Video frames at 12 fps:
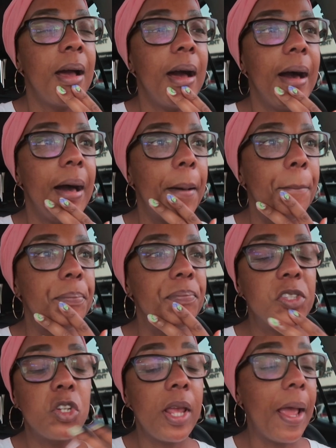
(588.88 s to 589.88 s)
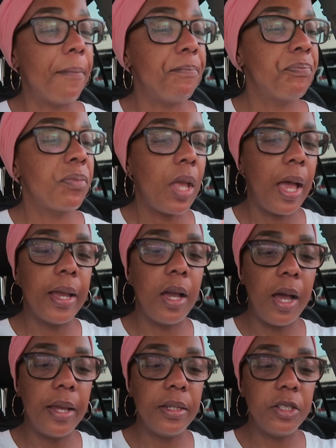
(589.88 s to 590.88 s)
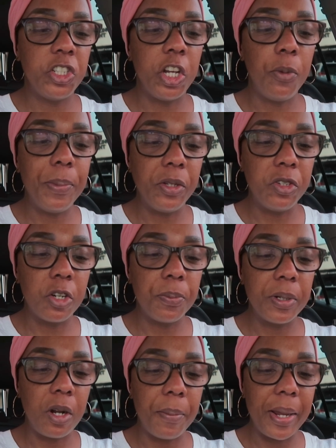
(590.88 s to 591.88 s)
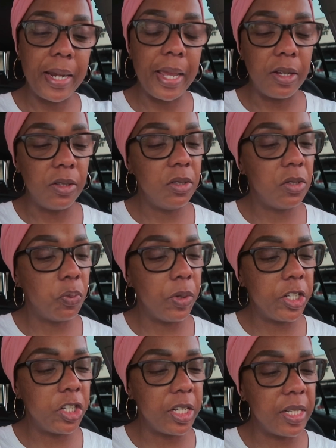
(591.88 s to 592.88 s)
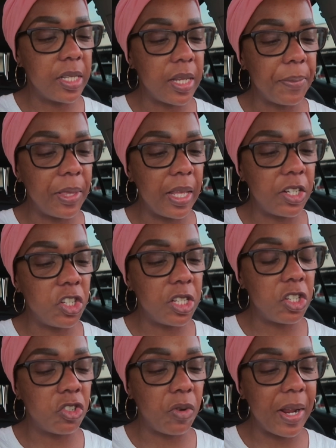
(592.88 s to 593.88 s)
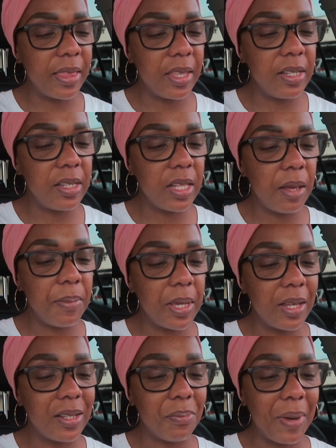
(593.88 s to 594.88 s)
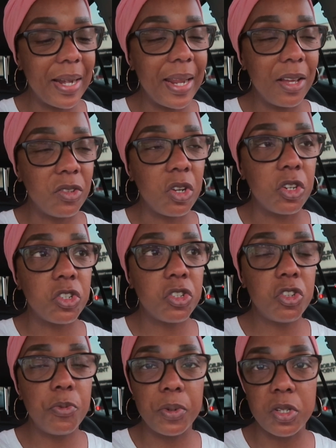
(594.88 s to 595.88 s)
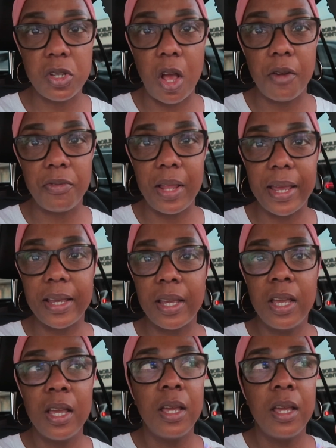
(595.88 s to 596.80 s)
So yeah, I got gel builder put on my nails, which is something that just strengthens them because my nails are super soft, like